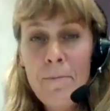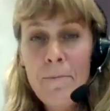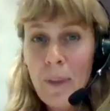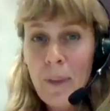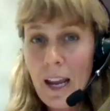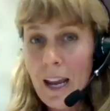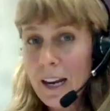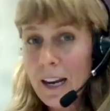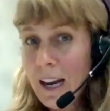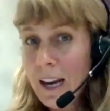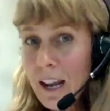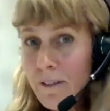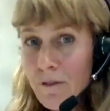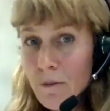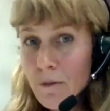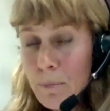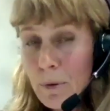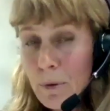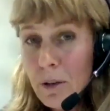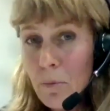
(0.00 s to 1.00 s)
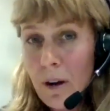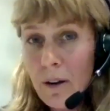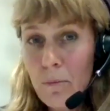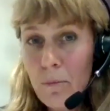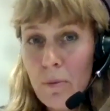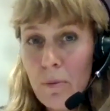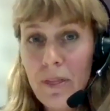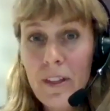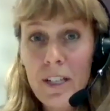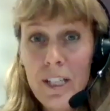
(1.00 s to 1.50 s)
And everybody went
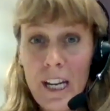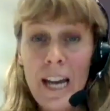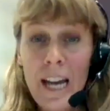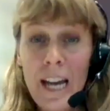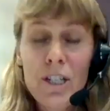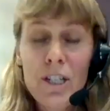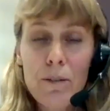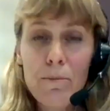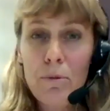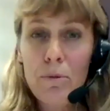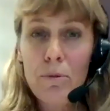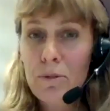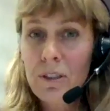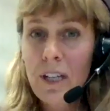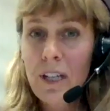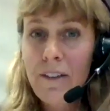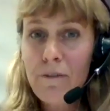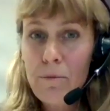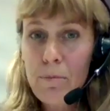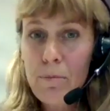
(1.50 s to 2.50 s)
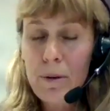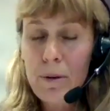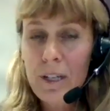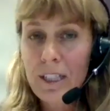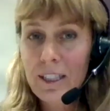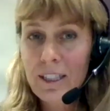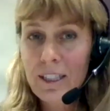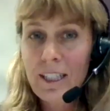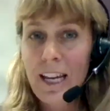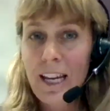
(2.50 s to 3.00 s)
with the tangible. So everybody
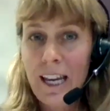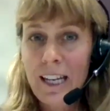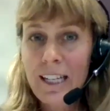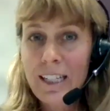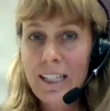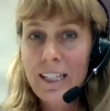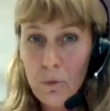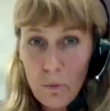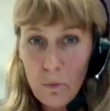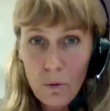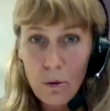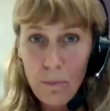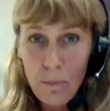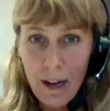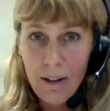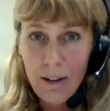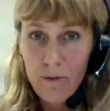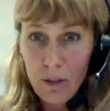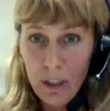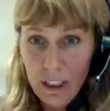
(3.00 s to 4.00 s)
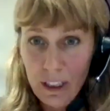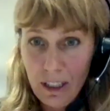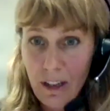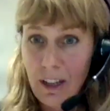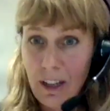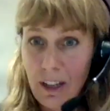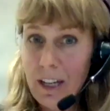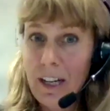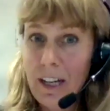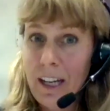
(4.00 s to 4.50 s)
said it's all about
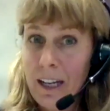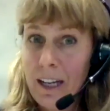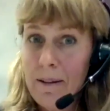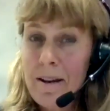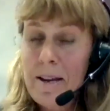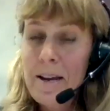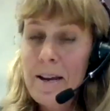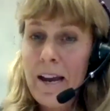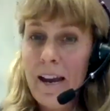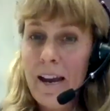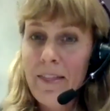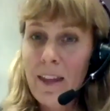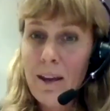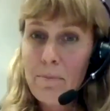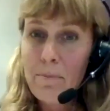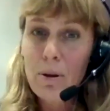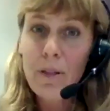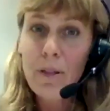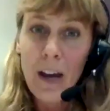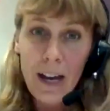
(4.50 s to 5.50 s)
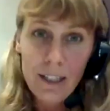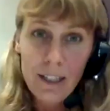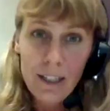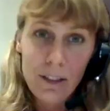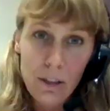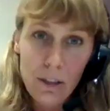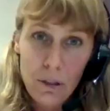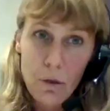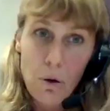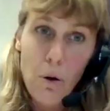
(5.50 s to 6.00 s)
recycling, and they put that as
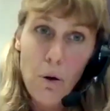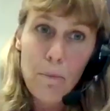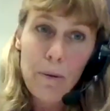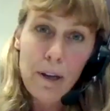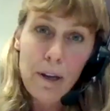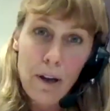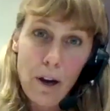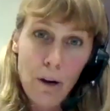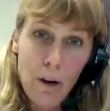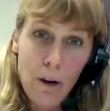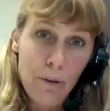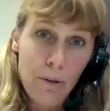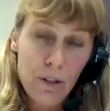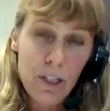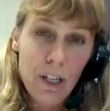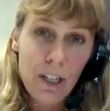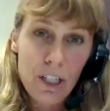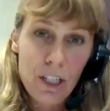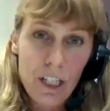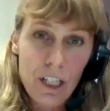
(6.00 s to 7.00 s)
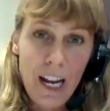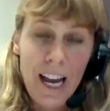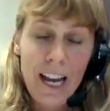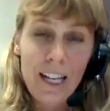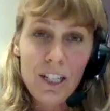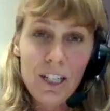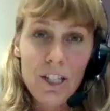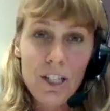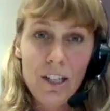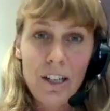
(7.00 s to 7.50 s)
the top carbon reduction
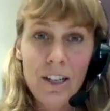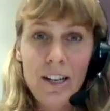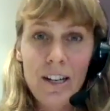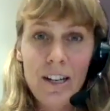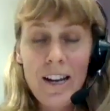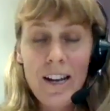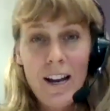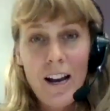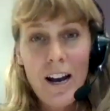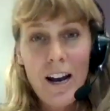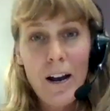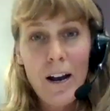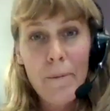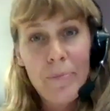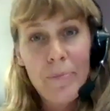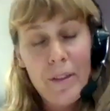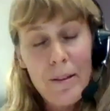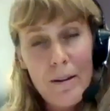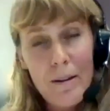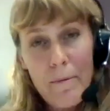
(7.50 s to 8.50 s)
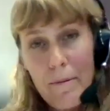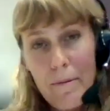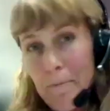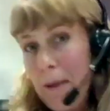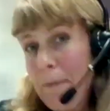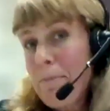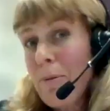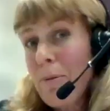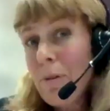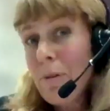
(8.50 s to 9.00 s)
action.
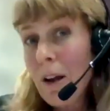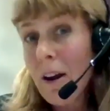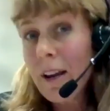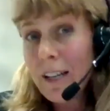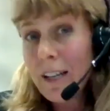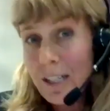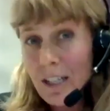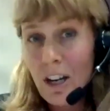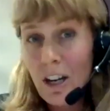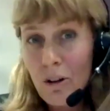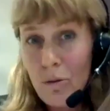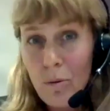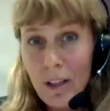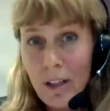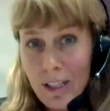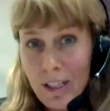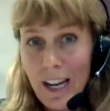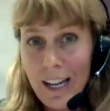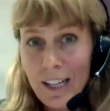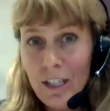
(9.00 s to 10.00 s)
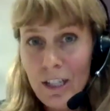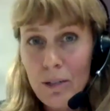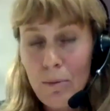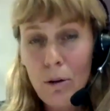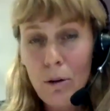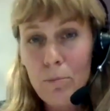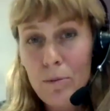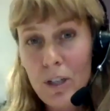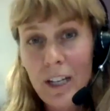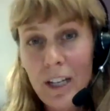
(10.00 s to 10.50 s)
People like to go with tangible
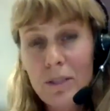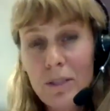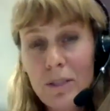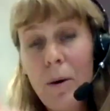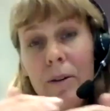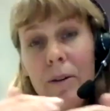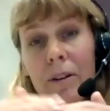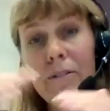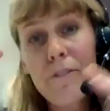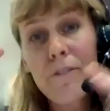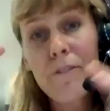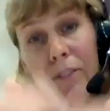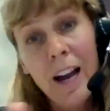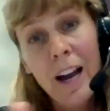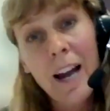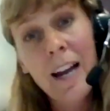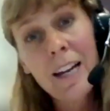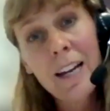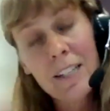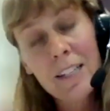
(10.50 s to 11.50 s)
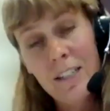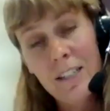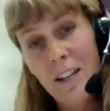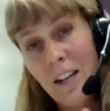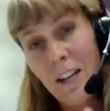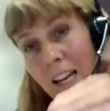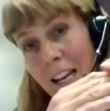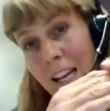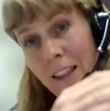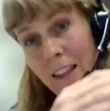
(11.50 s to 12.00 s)
objects, where in fact,
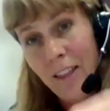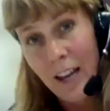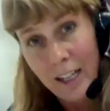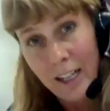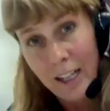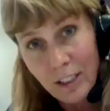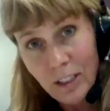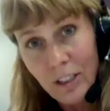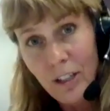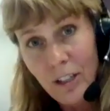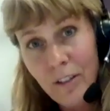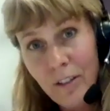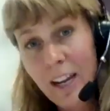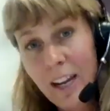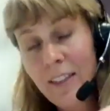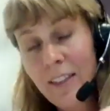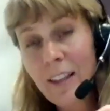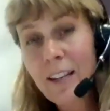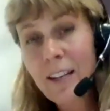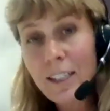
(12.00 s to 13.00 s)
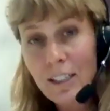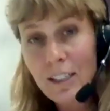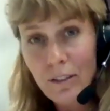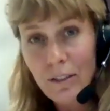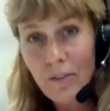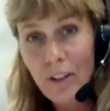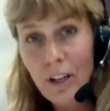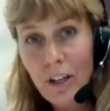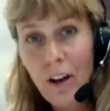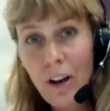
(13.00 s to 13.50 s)
in that survey, in the list
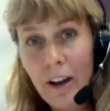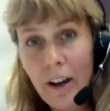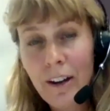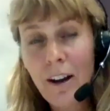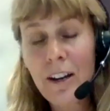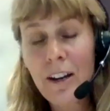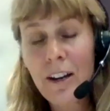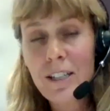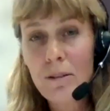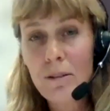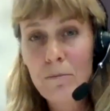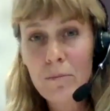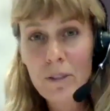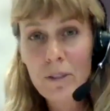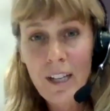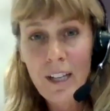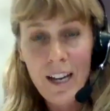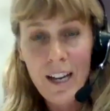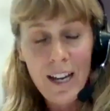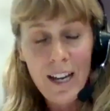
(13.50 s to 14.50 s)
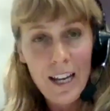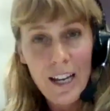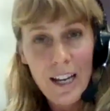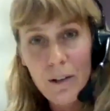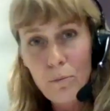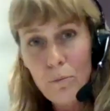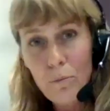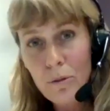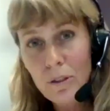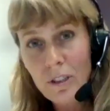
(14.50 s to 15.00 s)
of the 9 items,
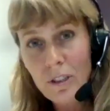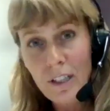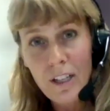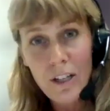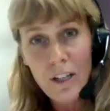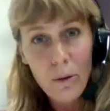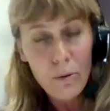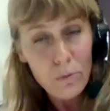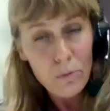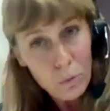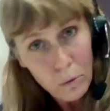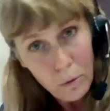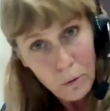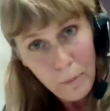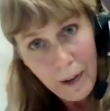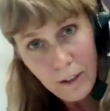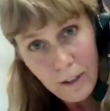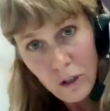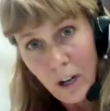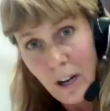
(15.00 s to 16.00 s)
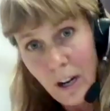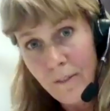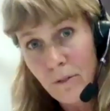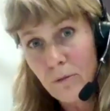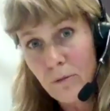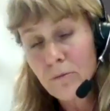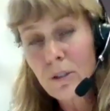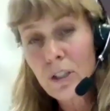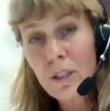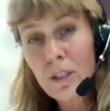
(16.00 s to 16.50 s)
it was, you know, it was all about
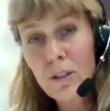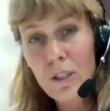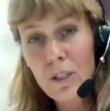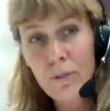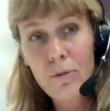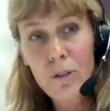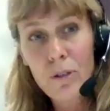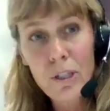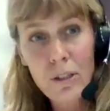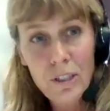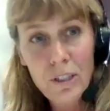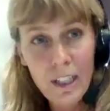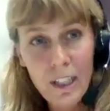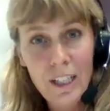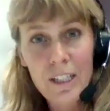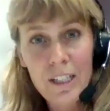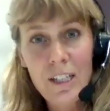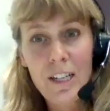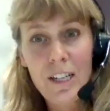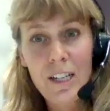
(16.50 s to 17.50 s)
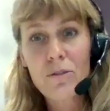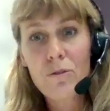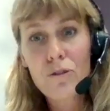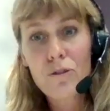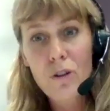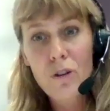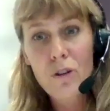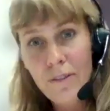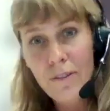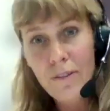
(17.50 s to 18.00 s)
travel, reducing international
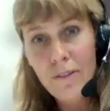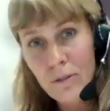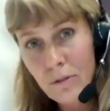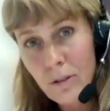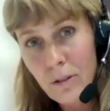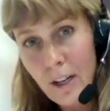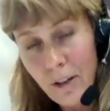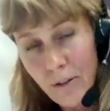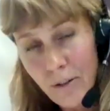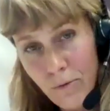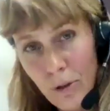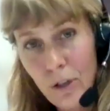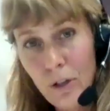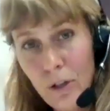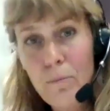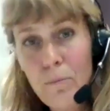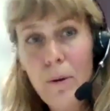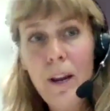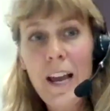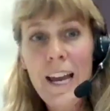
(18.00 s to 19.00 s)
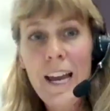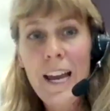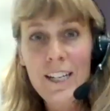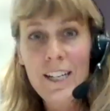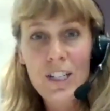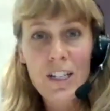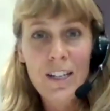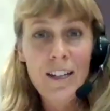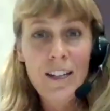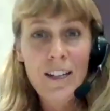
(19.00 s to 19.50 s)
travel, renewable
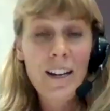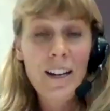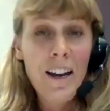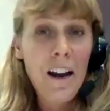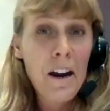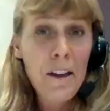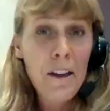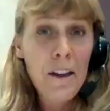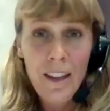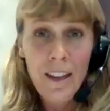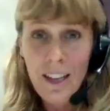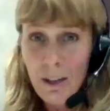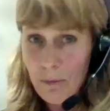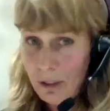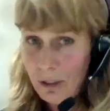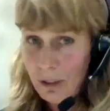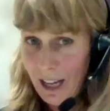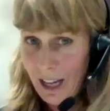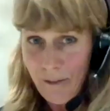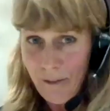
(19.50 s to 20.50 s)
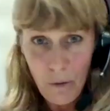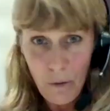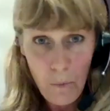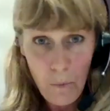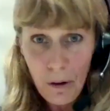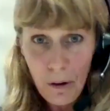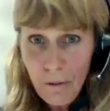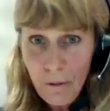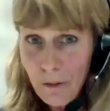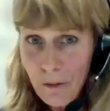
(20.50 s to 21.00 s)
energy. I think it was having
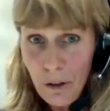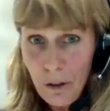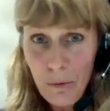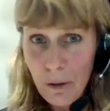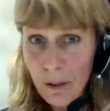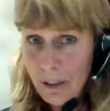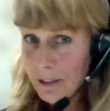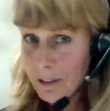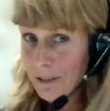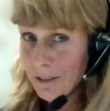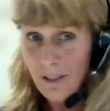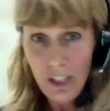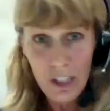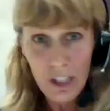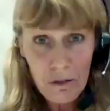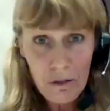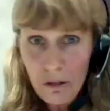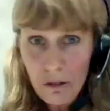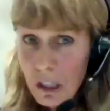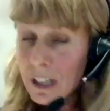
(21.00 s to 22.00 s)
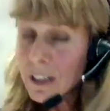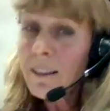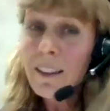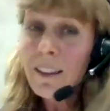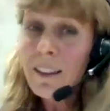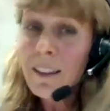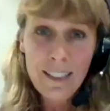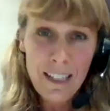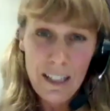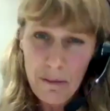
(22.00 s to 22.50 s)
one fewer children,
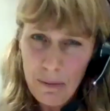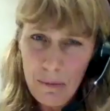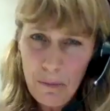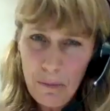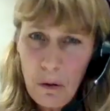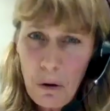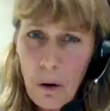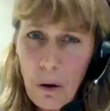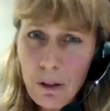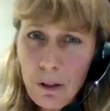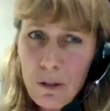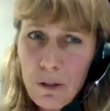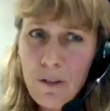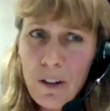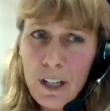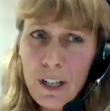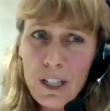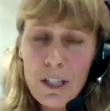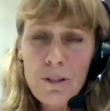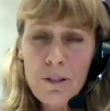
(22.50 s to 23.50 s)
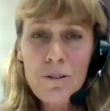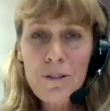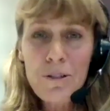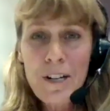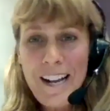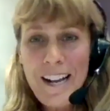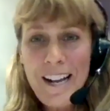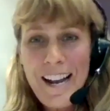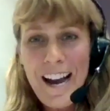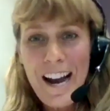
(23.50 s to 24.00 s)
things a little bit more controversial,
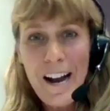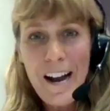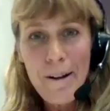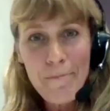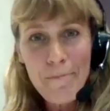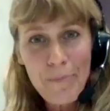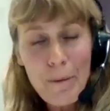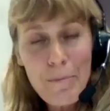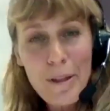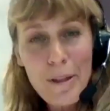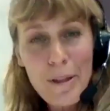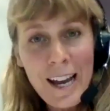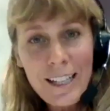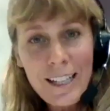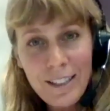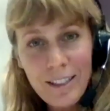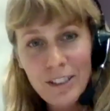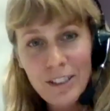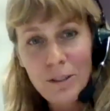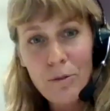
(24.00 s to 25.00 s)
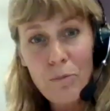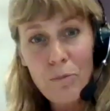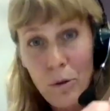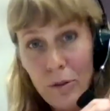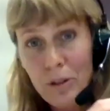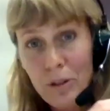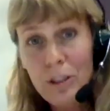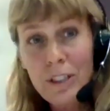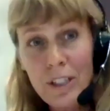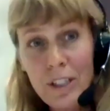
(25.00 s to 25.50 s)
but that's the sort of
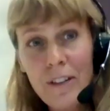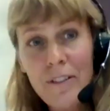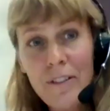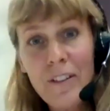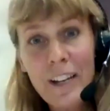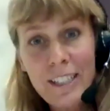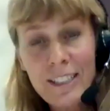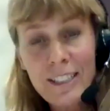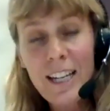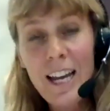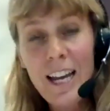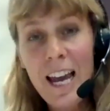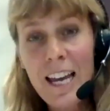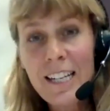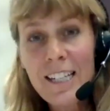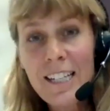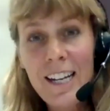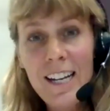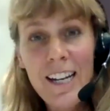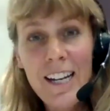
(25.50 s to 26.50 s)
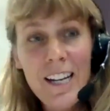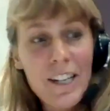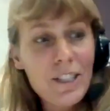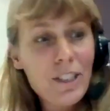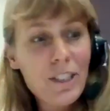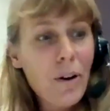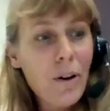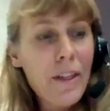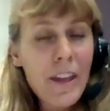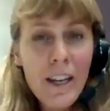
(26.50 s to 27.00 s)
what the survey said.
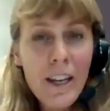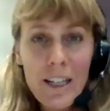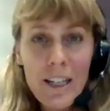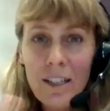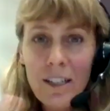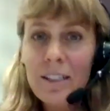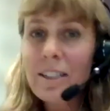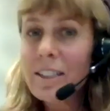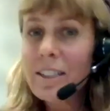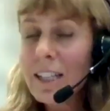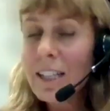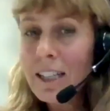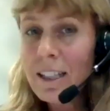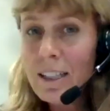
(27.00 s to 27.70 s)
So I think it's understanding the